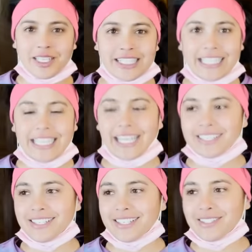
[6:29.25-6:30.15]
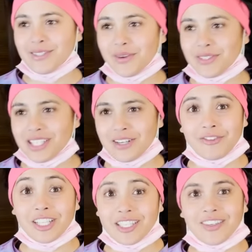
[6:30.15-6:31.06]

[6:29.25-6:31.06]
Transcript: ski accidents, so I was like really,